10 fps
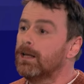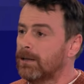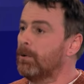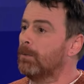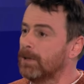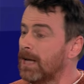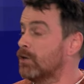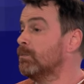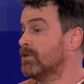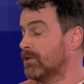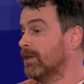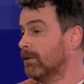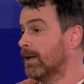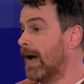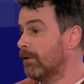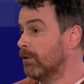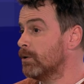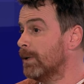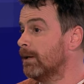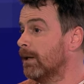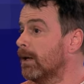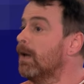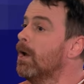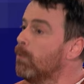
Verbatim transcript: The population would still carry on dwindling.